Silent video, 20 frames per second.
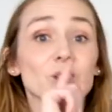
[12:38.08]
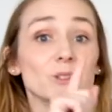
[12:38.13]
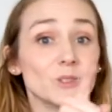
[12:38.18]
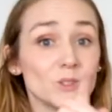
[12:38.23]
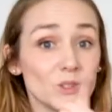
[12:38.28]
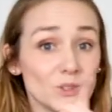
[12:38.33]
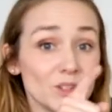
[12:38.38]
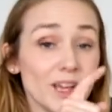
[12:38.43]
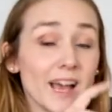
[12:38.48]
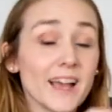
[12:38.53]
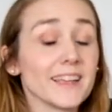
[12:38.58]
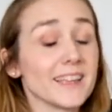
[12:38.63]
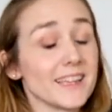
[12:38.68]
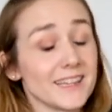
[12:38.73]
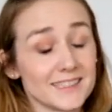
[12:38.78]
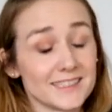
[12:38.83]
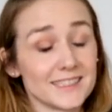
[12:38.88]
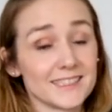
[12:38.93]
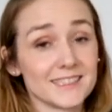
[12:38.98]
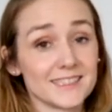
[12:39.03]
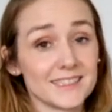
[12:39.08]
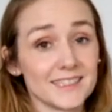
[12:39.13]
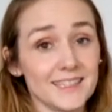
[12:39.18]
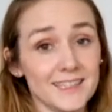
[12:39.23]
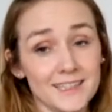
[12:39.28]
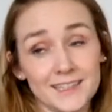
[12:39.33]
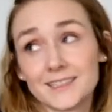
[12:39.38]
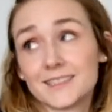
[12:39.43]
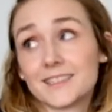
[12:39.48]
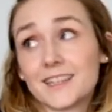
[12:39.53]
you do not get to
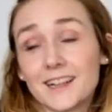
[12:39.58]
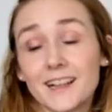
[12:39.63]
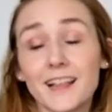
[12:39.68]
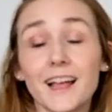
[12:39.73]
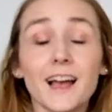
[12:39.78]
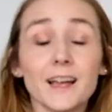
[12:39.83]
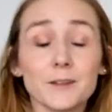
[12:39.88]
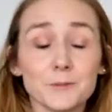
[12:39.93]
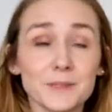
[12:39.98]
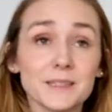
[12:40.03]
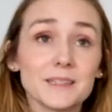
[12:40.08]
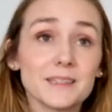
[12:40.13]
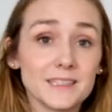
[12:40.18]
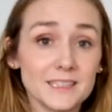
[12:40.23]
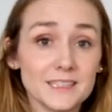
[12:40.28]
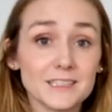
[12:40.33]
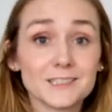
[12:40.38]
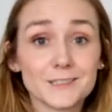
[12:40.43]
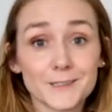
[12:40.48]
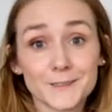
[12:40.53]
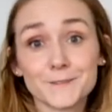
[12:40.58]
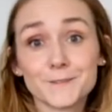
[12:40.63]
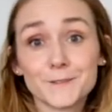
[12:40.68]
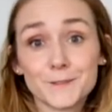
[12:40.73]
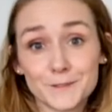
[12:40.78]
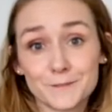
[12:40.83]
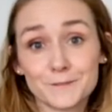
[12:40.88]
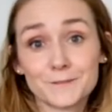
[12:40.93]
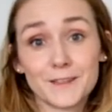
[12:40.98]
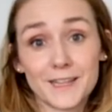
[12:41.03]
see until I'm at least a
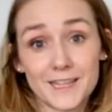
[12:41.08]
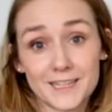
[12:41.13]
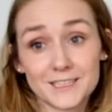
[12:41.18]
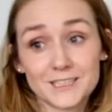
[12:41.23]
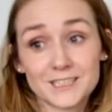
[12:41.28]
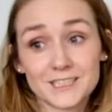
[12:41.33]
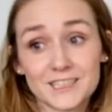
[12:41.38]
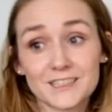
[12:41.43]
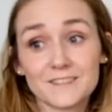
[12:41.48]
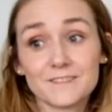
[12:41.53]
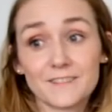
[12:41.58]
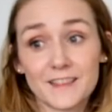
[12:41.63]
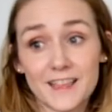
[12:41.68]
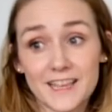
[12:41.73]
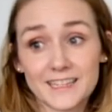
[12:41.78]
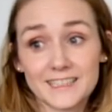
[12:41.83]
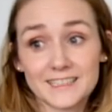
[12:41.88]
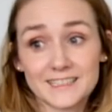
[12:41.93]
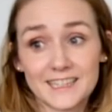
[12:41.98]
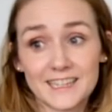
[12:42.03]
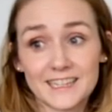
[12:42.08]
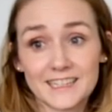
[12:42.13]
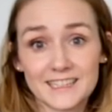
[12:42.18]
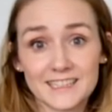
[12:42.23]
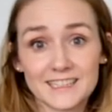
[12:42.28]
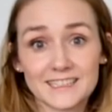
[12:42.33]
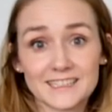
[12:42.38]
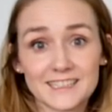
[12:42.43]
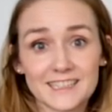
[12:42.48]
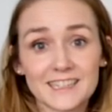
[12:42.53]
full-fledged flight
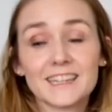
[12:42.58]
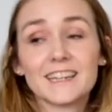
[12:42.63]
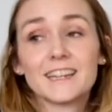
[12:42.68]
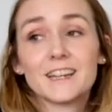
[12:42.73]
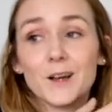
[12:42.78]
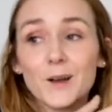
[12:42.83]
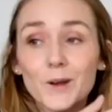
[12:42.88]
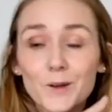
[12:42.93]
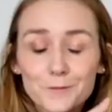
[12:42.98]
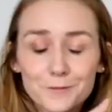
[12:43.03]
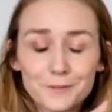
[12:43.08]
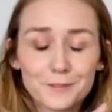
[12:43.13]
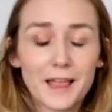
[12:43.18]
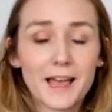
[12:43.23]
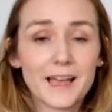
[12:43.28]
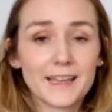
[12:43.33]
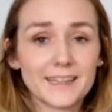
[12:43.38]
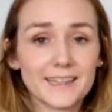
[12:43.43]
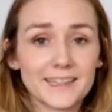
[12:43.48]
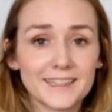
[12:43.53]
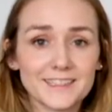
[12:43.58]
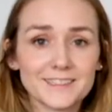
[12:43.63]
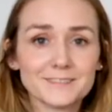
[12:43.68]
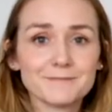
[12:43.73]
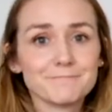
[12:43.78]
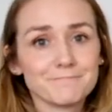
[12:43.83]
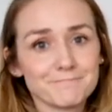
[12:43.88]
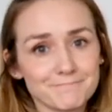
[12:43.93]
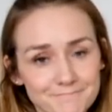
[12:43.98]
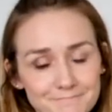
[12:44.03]
attendant
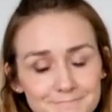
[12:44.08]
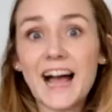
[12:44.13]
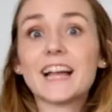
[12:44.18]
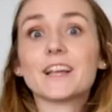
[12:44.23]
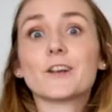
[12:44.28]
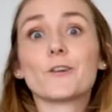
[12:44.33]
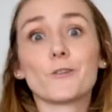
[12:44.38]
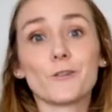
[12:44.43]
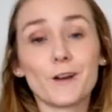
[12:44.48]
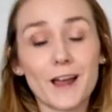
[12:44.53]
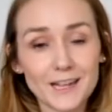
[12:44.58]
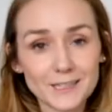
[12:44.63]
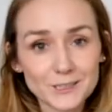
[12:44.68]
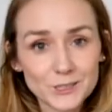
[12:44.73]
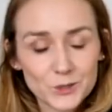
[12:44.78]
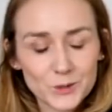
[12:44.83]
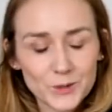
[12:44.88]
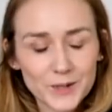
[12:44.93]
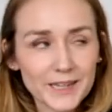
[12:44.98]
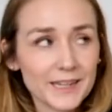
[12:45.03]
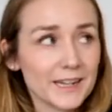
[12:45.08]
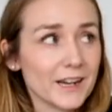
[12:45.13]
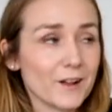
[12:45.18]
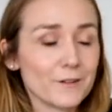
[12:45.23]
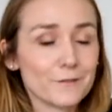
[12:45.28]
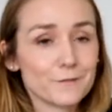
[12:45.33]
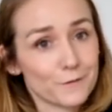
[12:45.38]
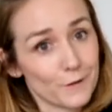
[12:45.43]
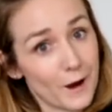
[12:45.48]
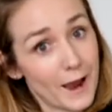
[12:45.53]
flying. I graduate
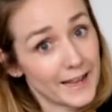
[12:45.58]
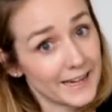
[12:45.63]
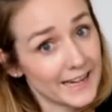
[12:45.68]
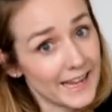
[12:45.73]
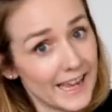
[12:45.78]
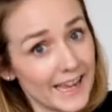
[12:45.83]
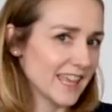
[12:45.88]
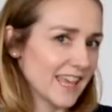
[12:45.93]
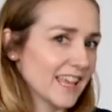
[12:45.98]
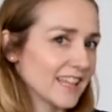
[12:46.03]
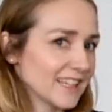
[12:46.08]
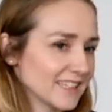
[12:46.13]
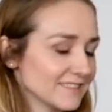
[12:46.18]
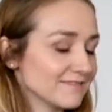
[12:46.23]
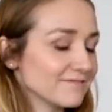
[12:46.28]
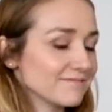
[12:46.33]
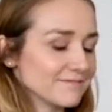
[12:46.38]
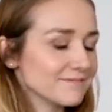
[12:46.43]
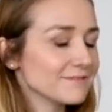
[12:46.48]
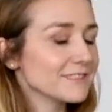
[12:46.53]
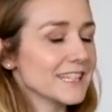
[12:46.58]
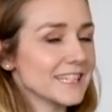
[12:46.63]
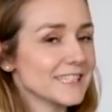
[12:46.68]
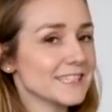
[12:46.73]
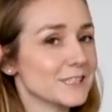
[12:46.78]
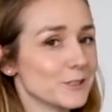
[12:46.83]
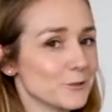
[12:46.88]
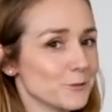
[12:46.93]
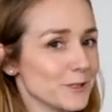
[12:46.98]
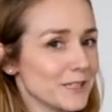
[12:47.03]
on Friday, then
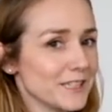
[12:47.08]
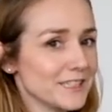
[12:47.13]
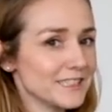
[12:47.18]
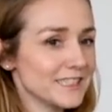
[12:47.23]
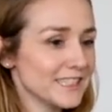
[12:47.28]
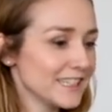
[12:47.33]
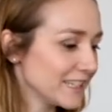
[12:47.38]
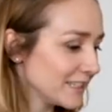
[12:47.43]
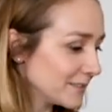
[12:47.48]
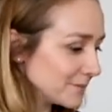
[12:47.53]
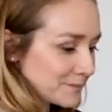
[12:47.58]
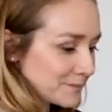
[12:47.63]
it's the real deal.